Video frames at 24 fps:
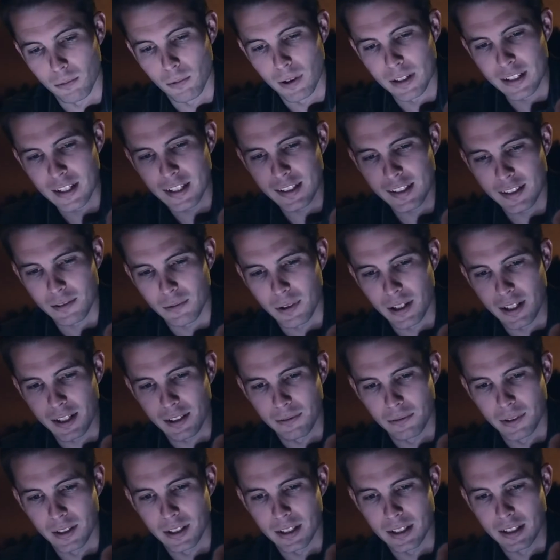easy way to
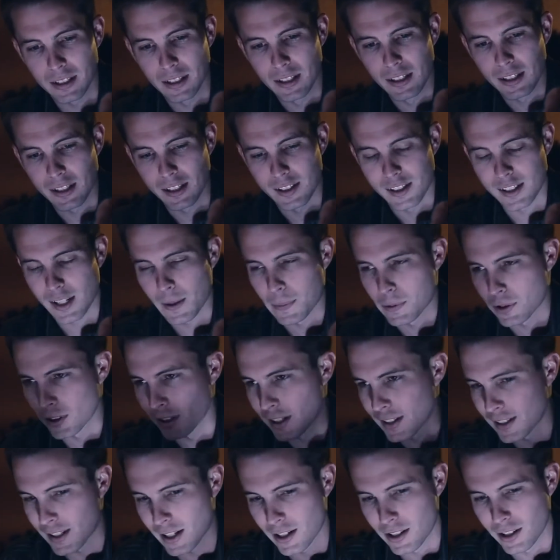really
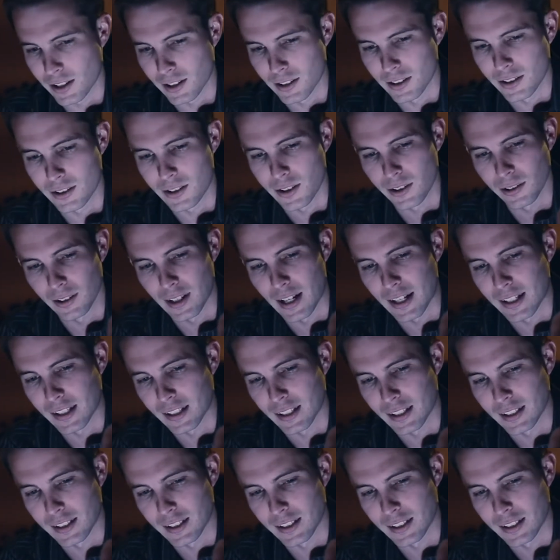conceptualize how you're going to do your lighting on